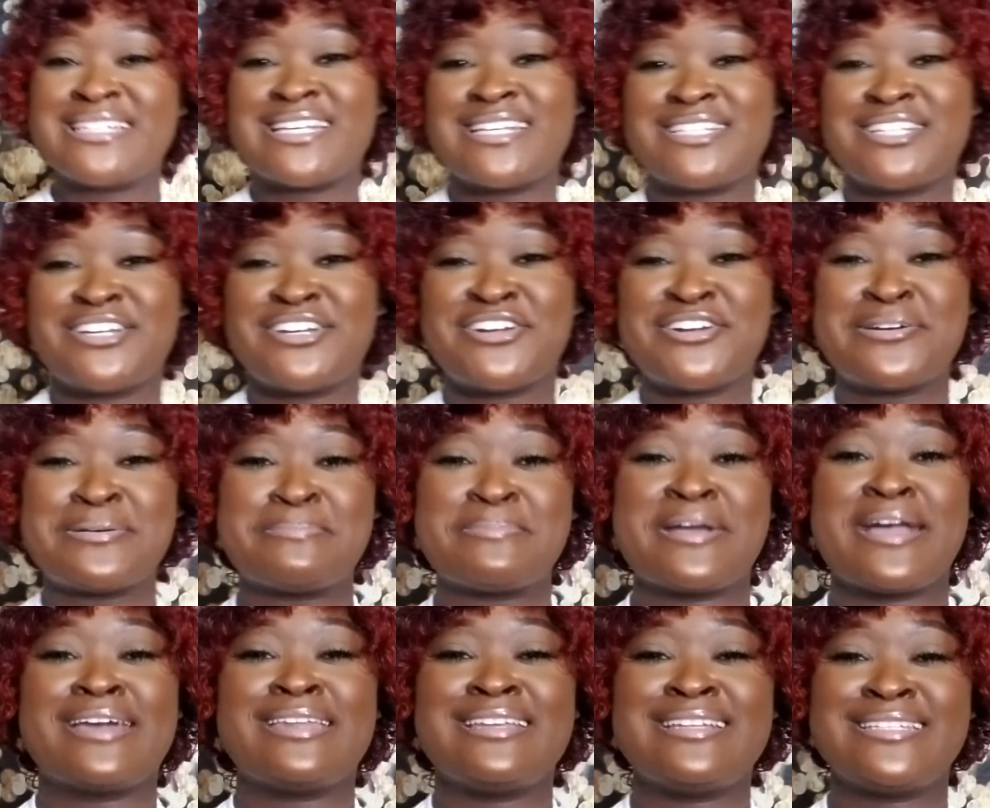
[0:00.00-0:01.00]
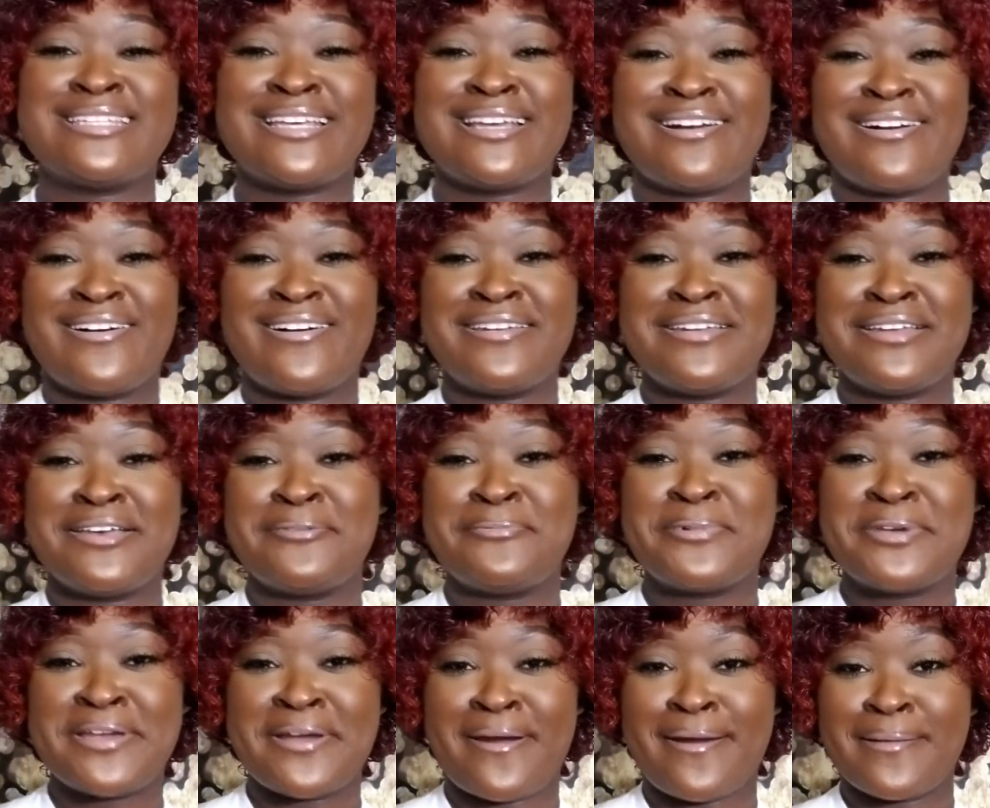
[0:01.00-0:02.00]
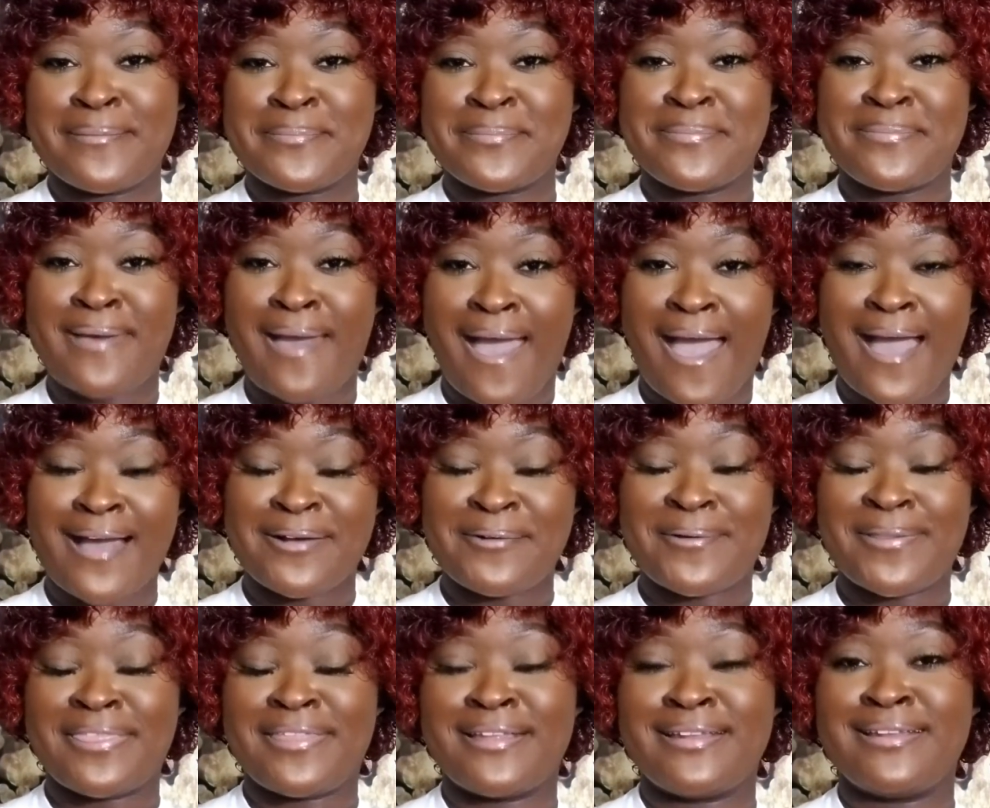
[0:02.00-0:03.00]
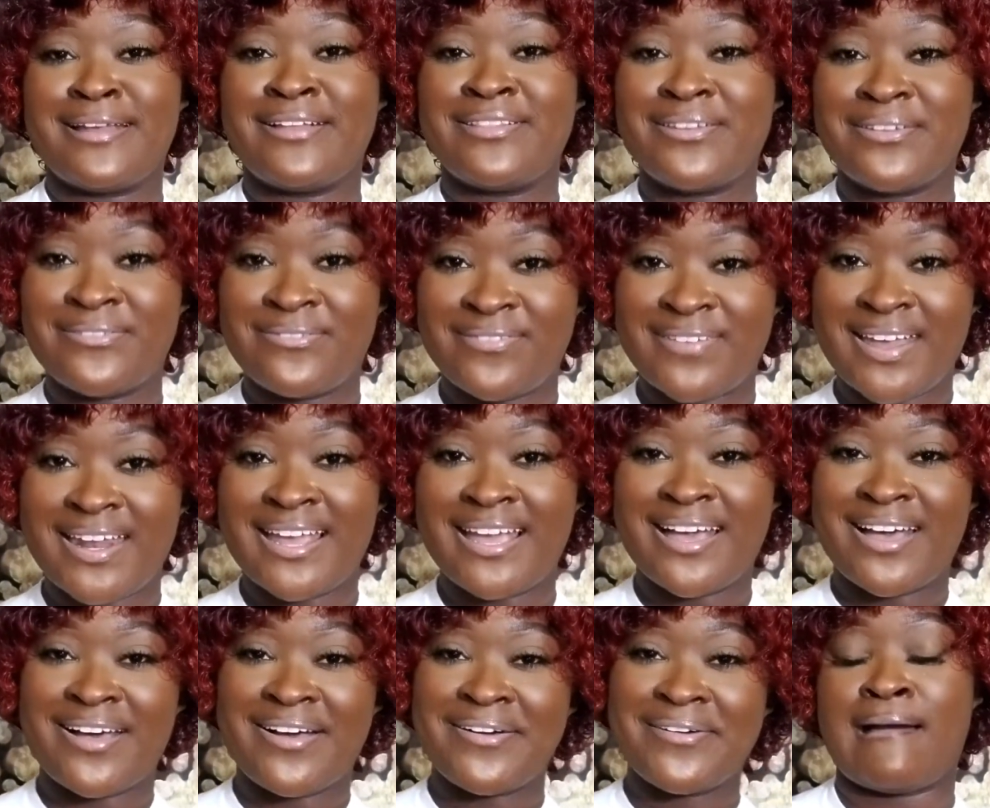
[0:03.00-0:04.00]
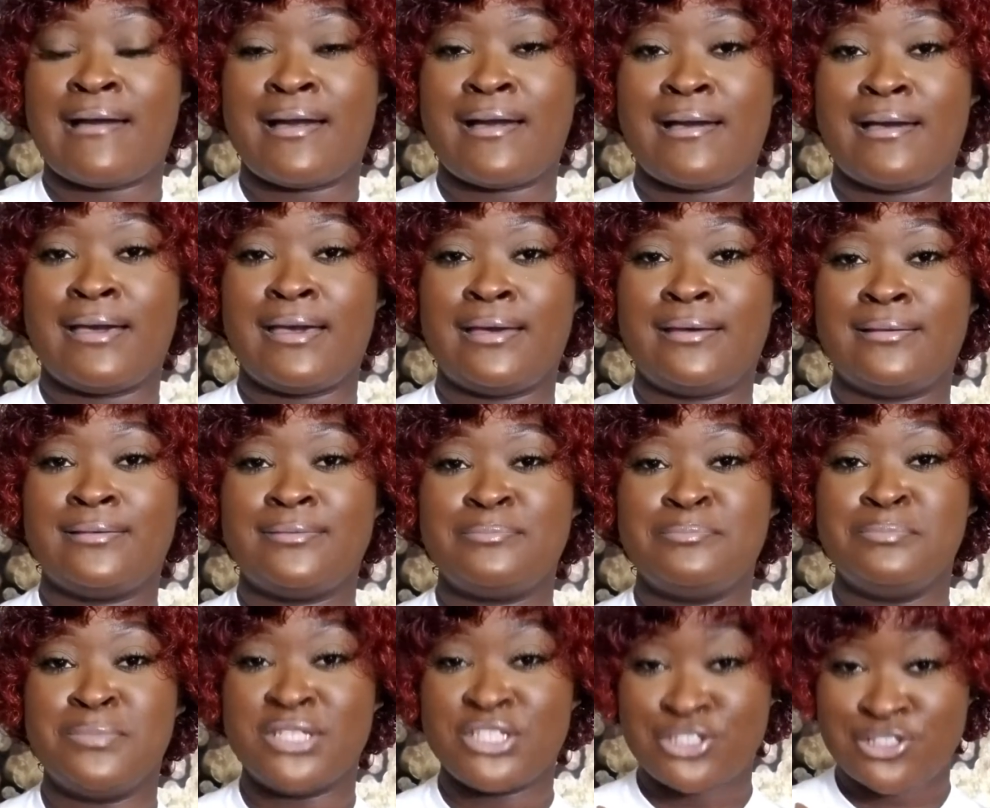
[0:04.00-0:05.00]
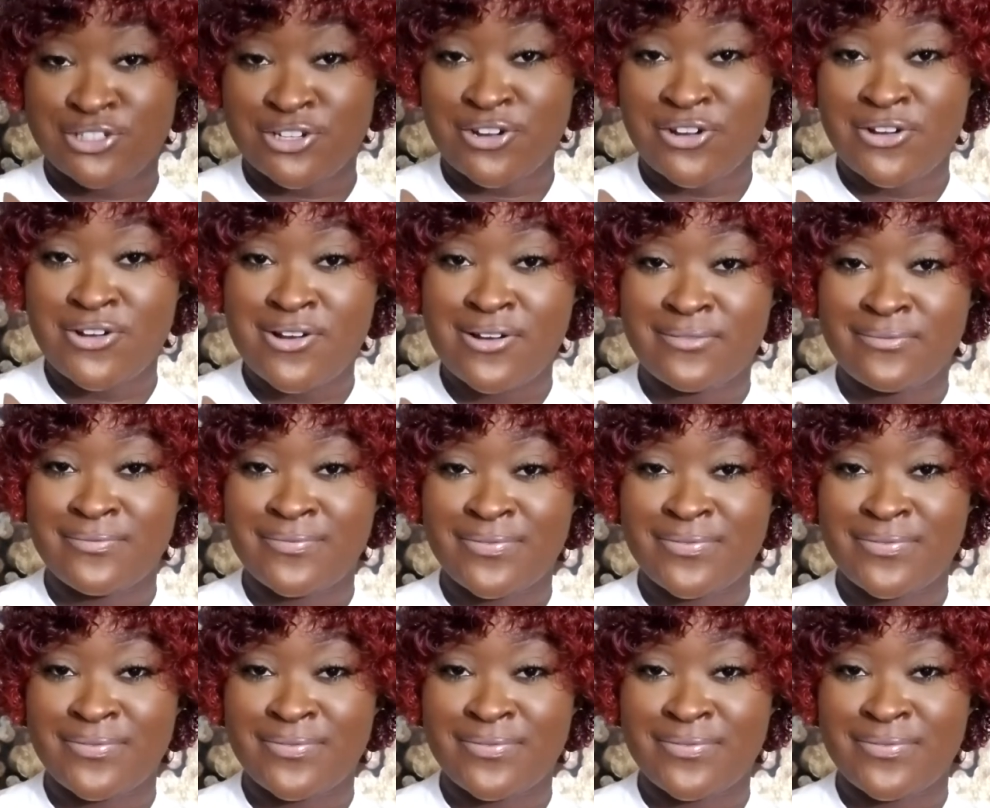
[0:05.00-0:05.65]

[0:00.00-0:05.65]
It's your girl Brandi Dione, and we are back with another video. I missed y'all.